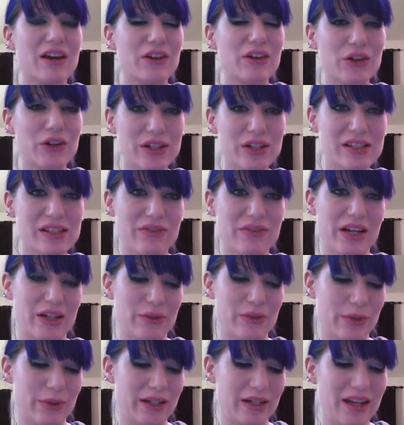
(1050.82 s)
couldn't
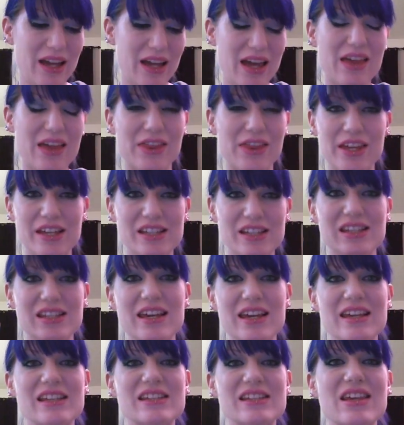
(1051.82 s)
find one. This
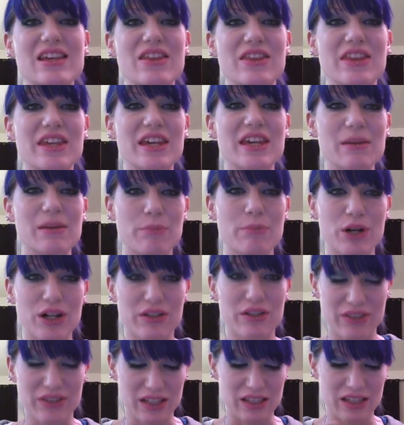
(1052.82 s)
is the
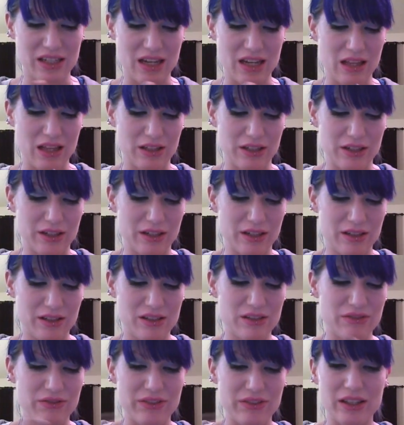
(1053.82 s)
perfect color
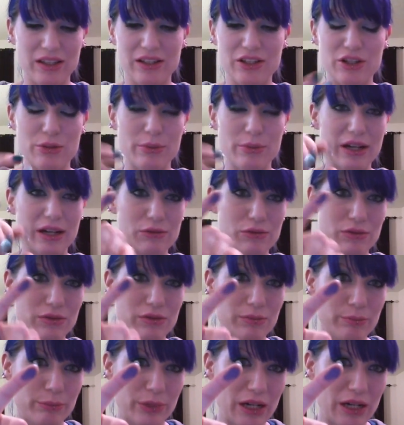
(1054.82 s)
to fill in your
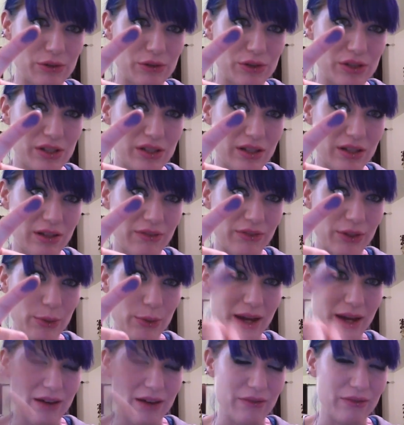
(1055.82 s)
brows. If you
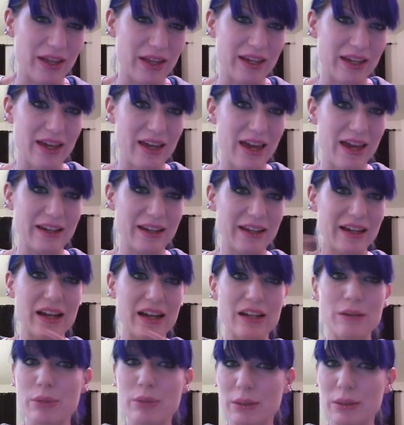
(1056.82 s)
have like any
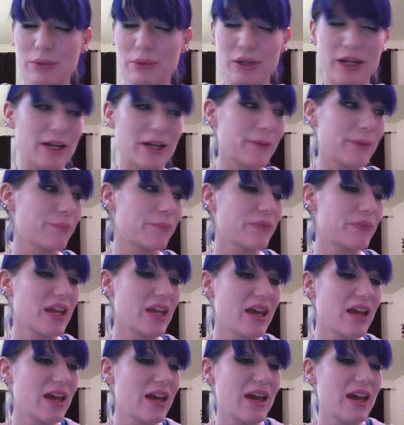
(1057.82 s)
kind of purple hair,
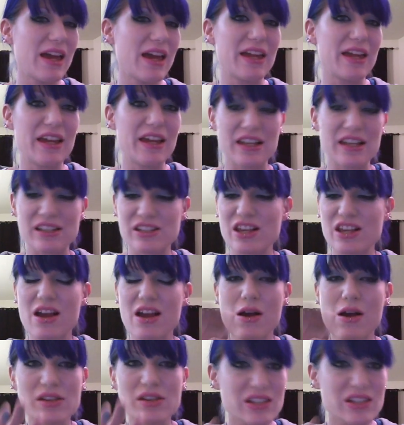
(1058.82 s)
it is
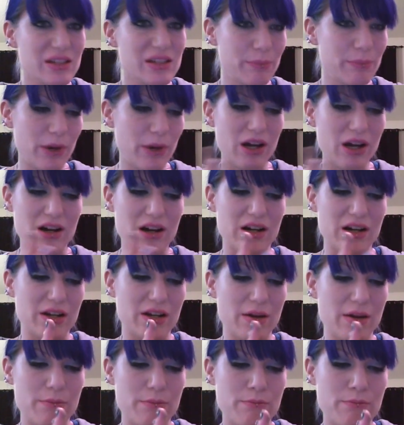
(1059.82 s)
spot
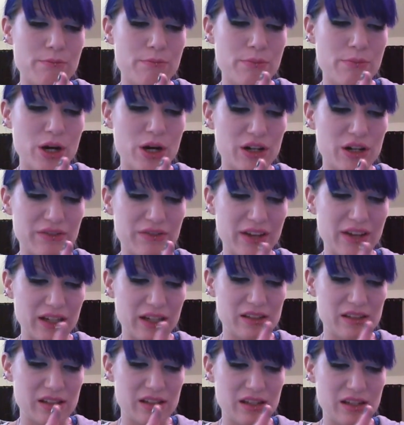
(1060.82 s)
on
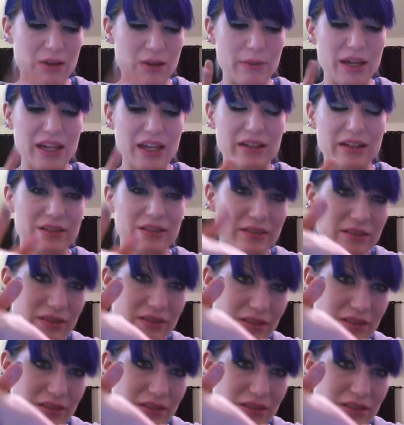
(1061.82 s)
perfect. I mean,